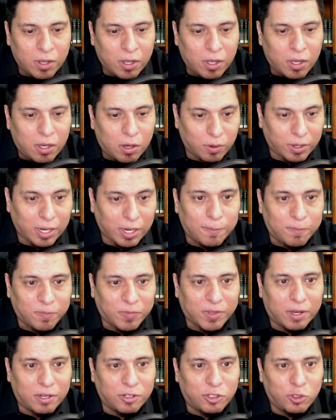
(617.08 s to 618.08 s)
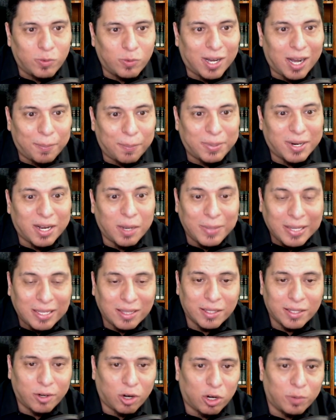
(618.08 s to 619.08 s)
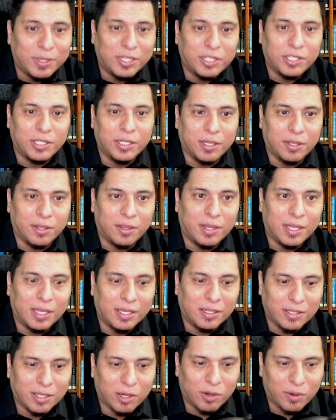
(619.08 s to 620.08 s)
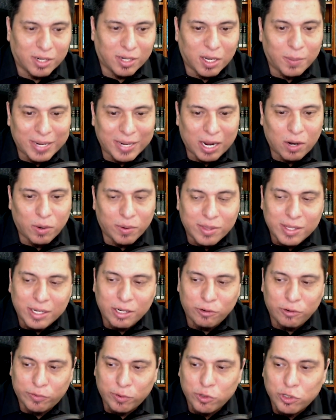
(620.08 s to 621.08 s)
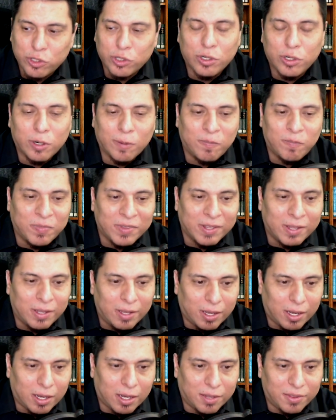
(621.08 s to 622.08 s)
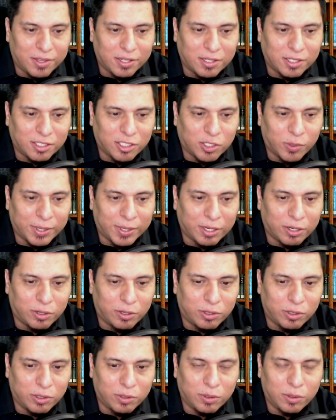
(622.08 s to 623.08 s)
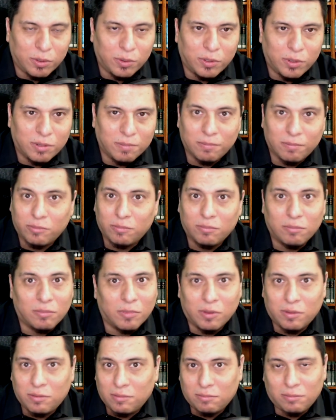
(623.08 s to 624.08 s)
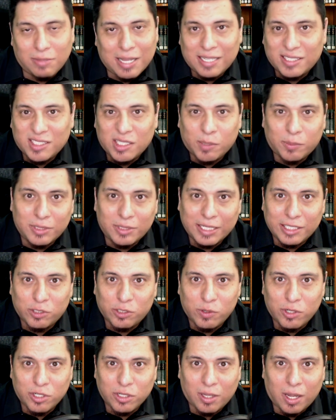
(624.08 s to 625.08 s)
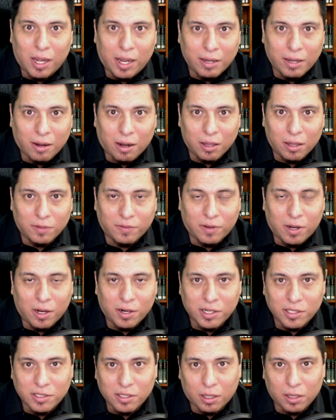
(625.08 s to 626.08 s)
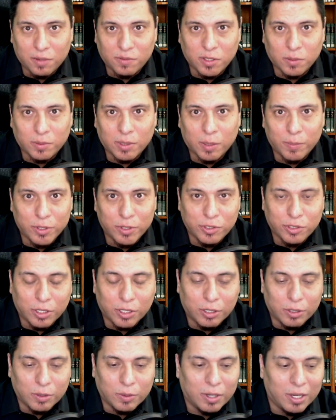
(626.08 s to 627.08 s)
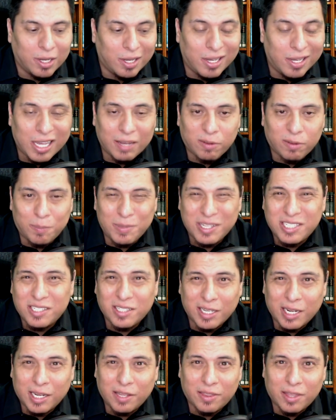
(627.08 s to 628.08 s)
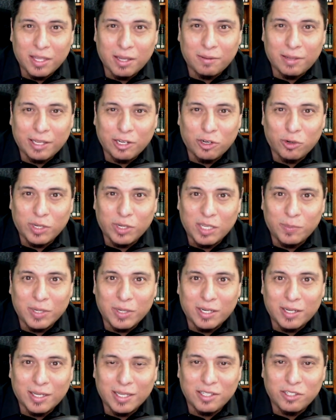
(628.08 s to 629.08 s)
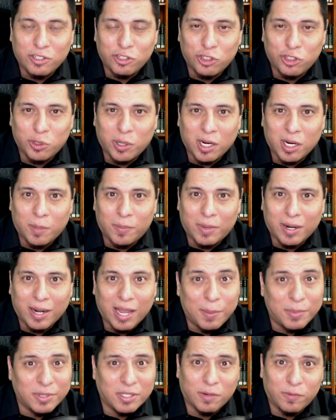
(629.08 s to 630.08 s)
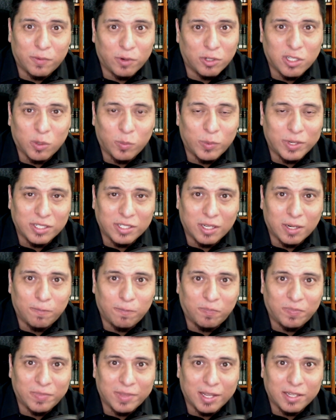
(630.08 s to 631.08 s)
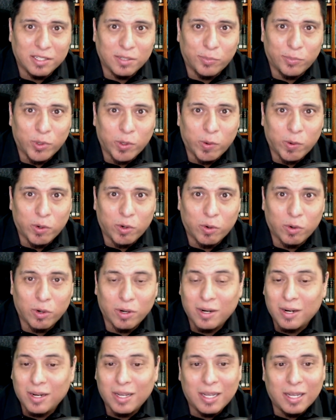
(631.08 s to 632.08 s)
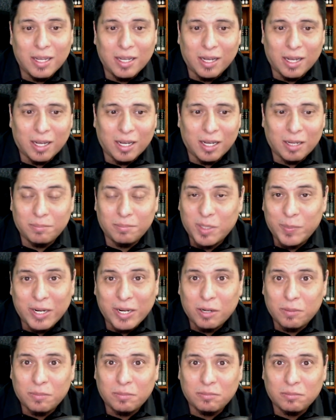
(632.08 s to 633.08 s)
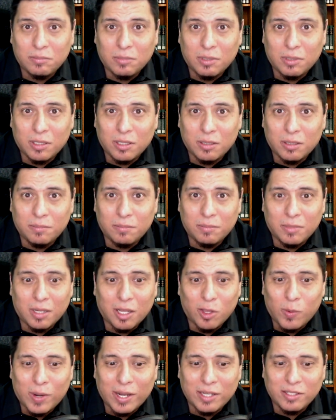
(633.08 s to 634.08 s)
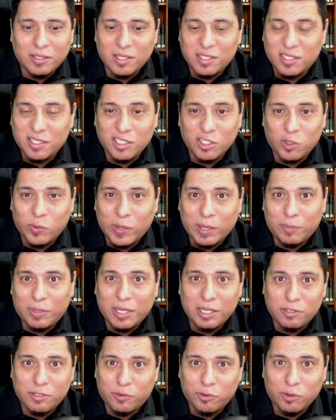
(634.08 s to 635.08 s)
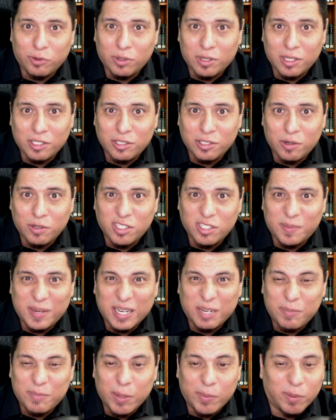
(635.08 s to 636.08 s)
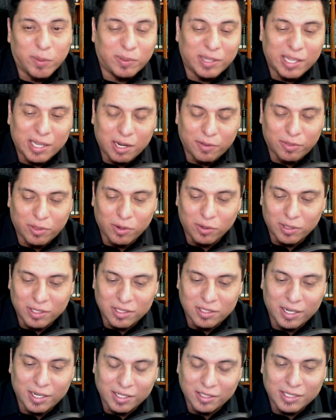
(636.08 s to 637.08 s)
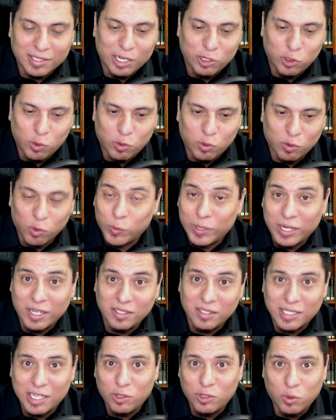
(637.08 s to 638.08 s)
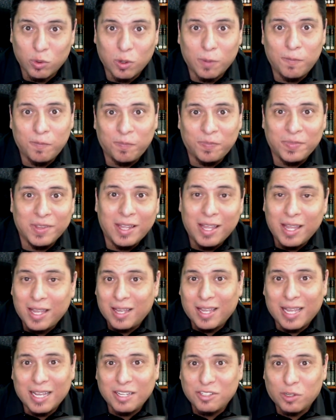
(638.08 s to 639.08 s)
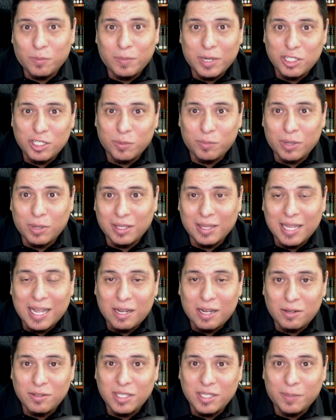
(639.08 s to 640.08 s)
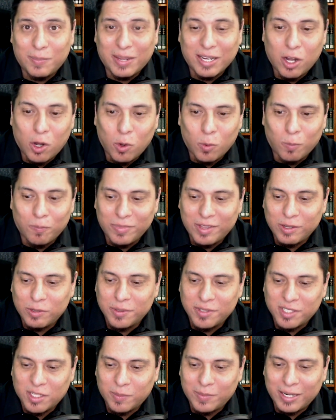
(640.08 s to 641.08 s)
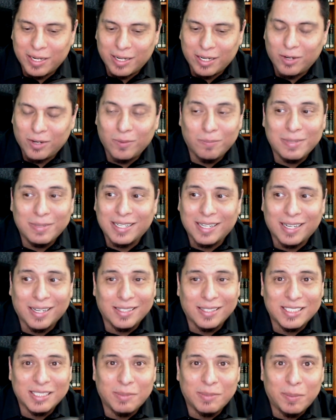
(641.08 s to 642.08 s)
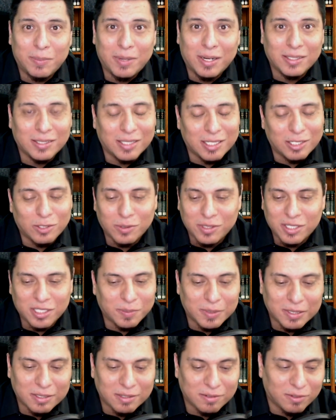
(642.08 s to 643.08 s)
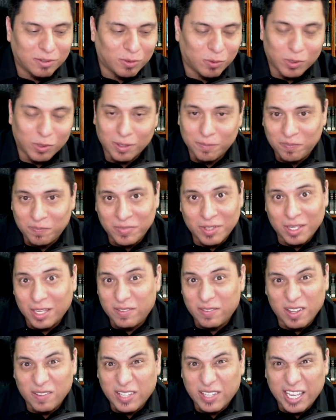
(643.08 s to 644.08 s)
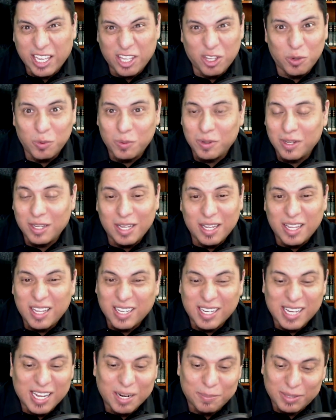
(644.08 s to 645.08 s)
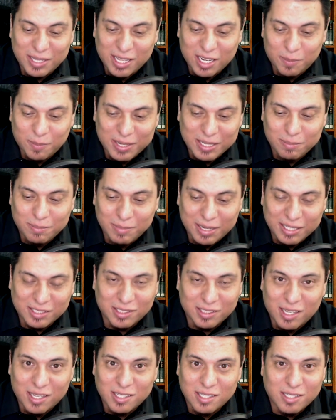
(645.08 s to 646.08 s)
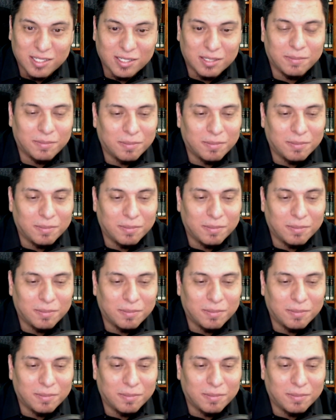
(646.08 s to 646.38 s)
Okay, on to upcoming Little RPG things that are coming out in the near future. Uh, this is going to include last couple days here in July, all of August, all of September. So if I'm missing anything, like your ebook isn't showing up on Amazon for some reason as a pre-order, um, let me know. Um, otherwise, this is a great place for listeners to like be able to plan out their listening schedule or reading schedule as their budget allows. They can like, oh, this one's coming out here, gotta send my bucks. This one's expensive, or if you have KU, gotta plan out my my slots.